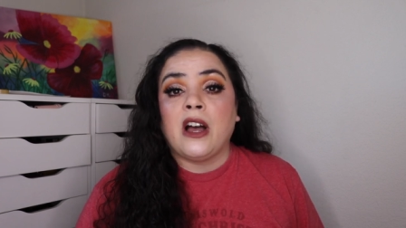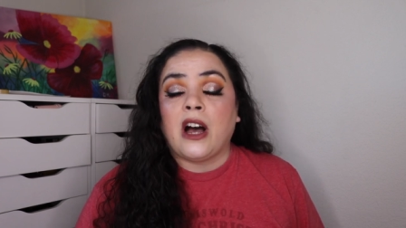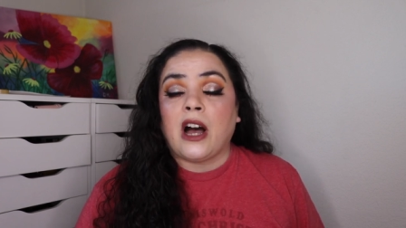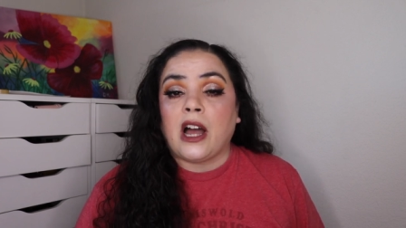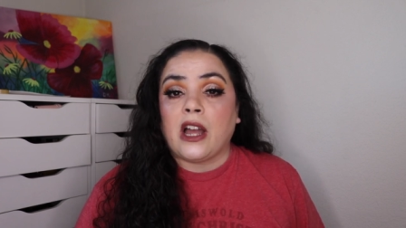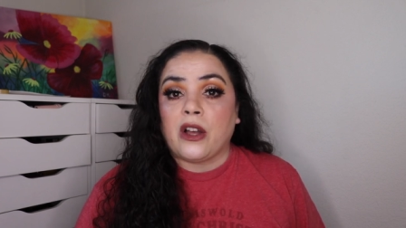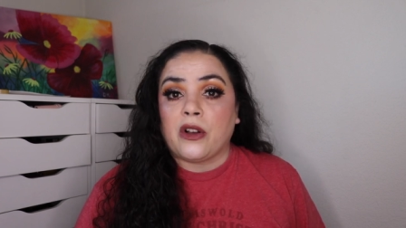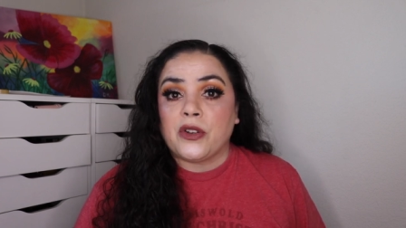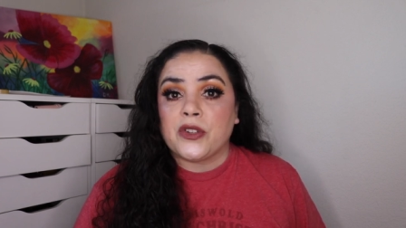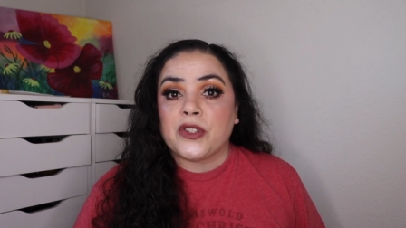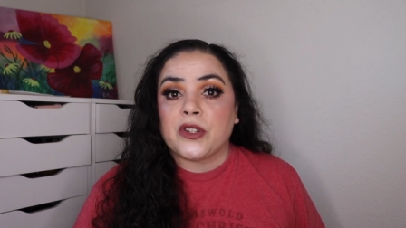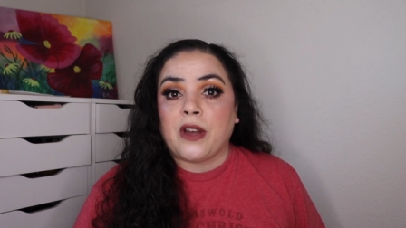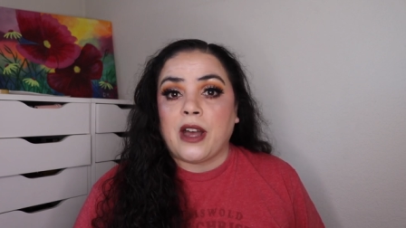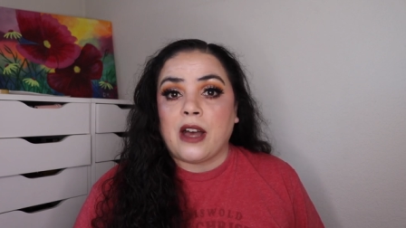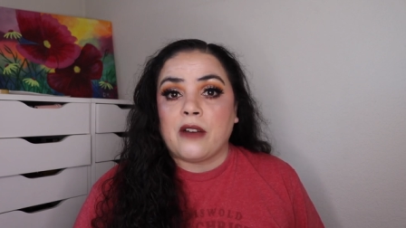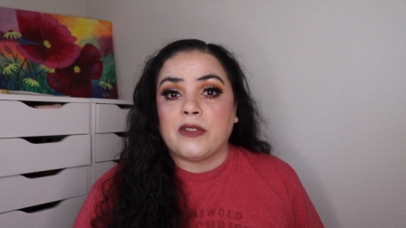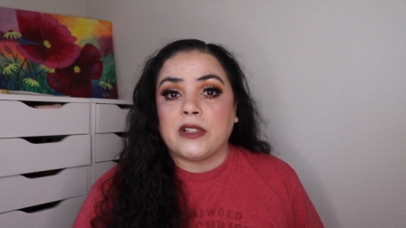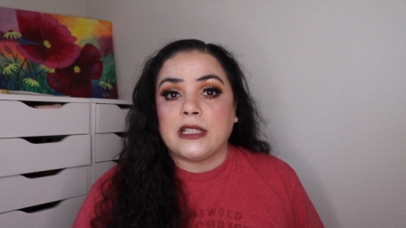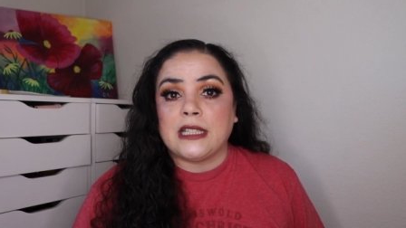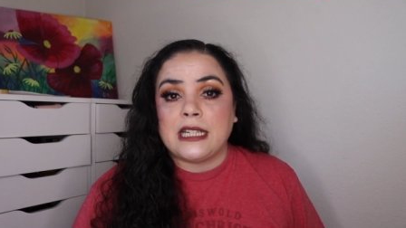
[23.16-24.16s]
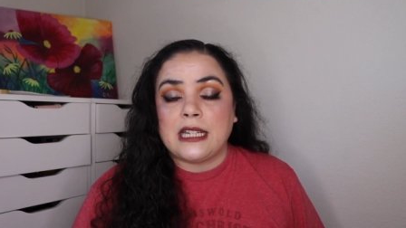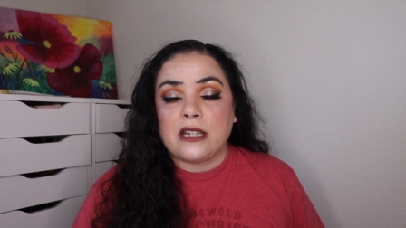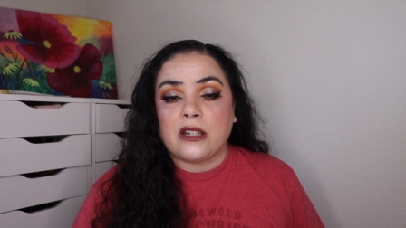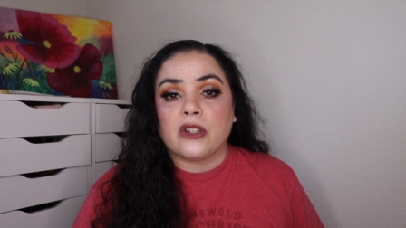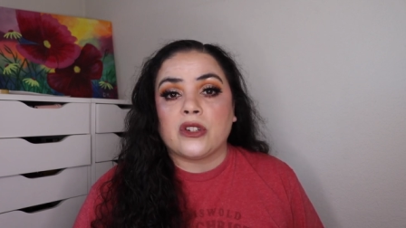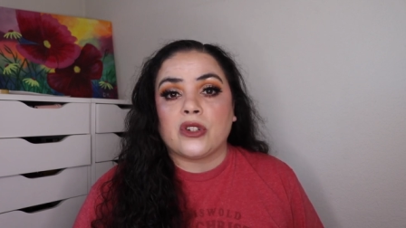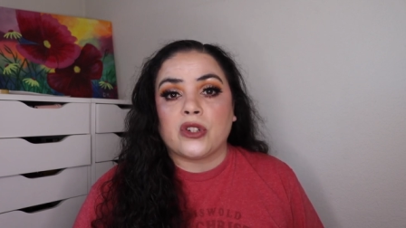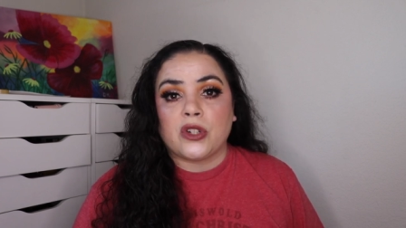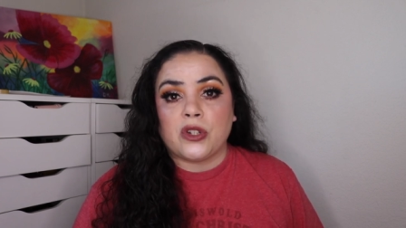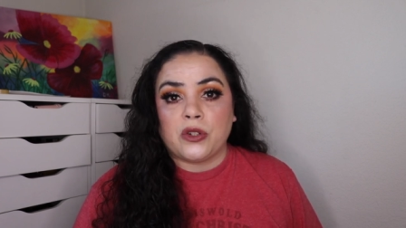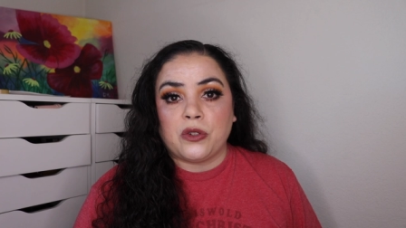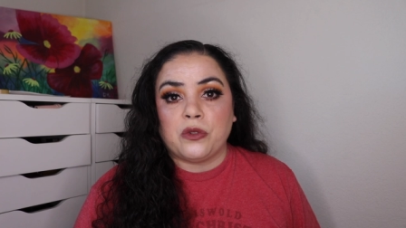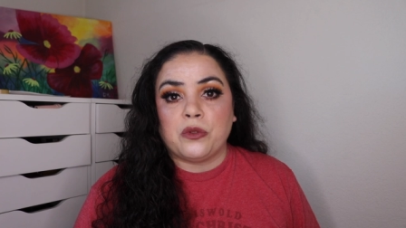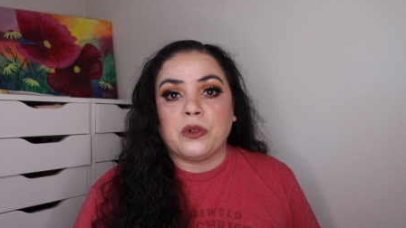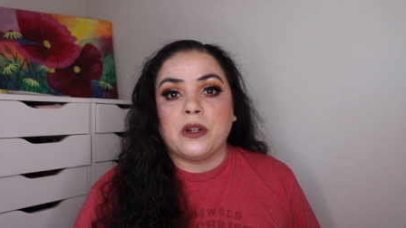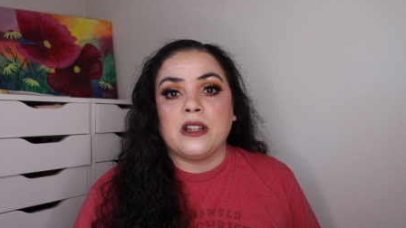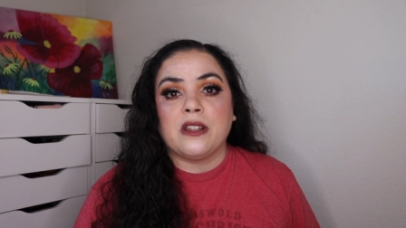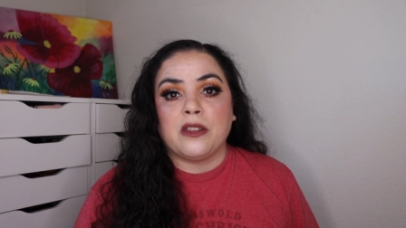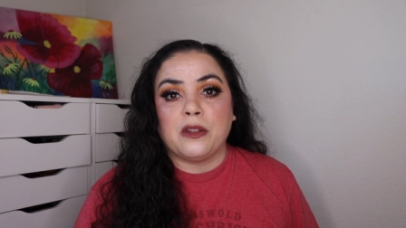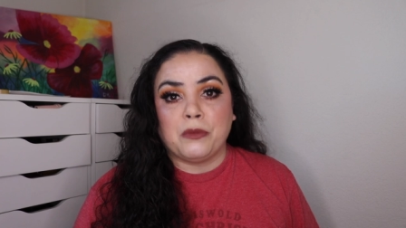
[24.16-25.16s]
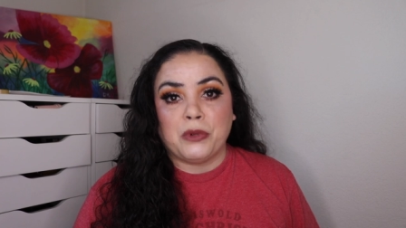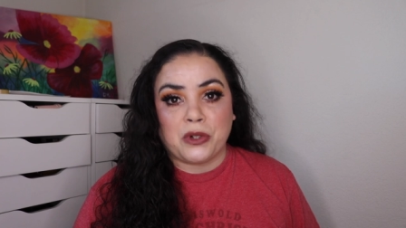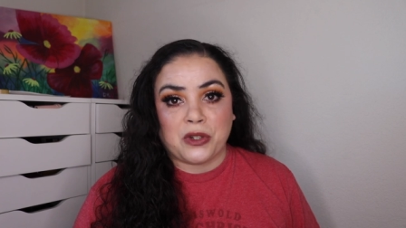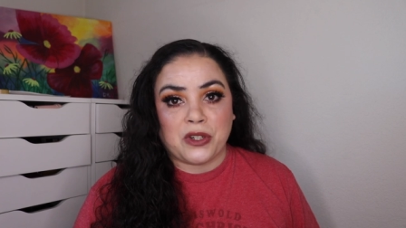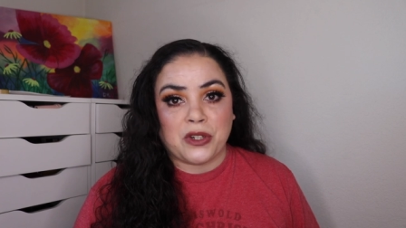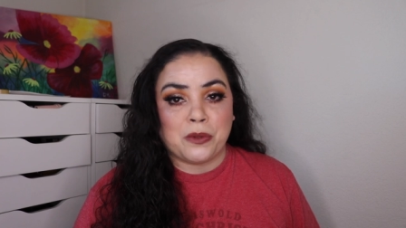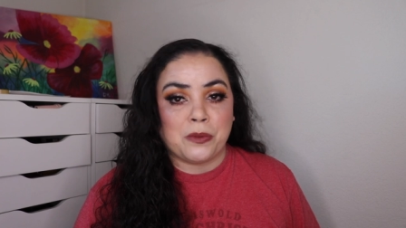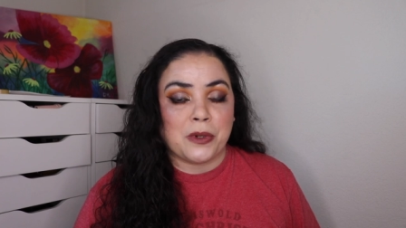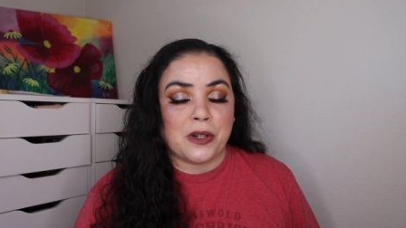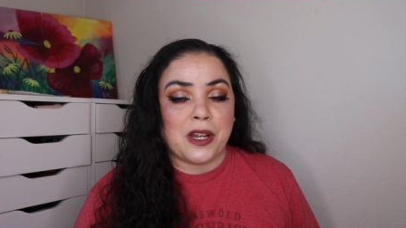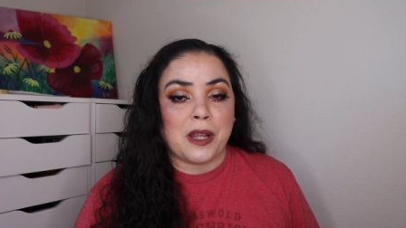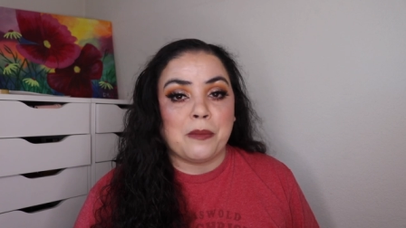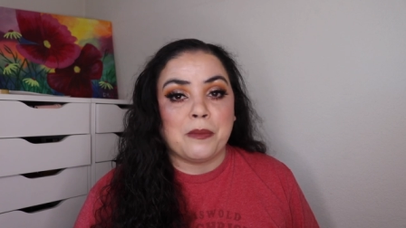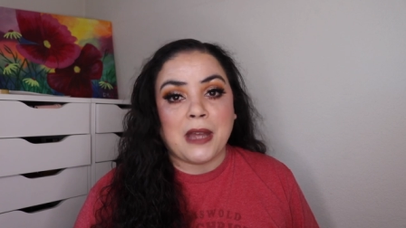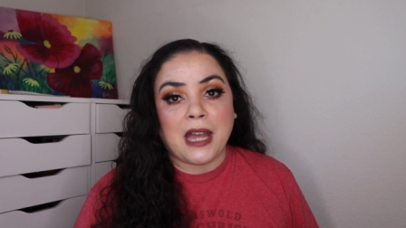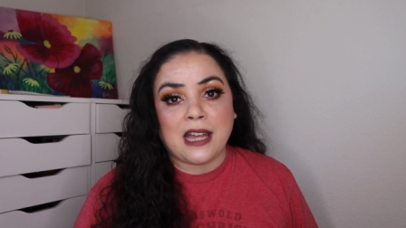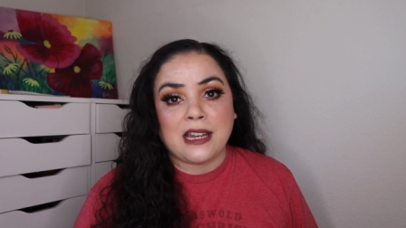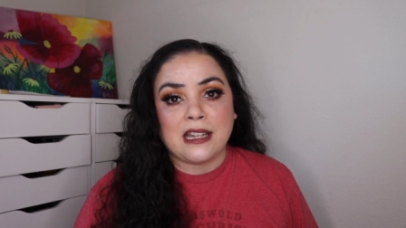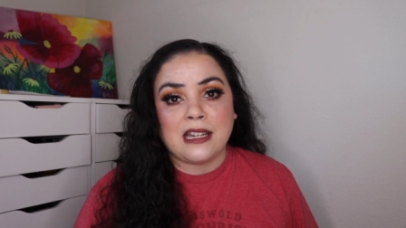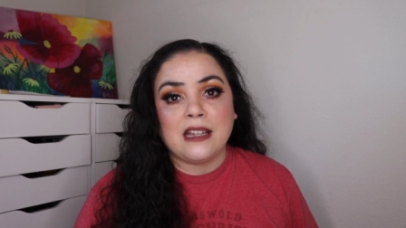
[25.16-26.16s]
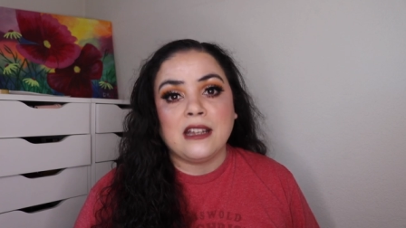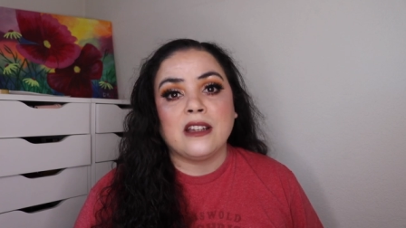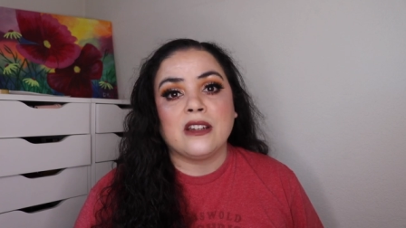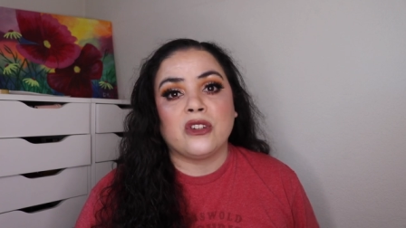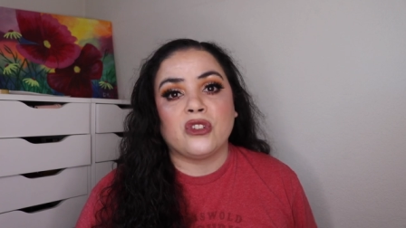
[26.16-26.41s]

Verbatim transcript: I also have a link to the booktuber named Maddi.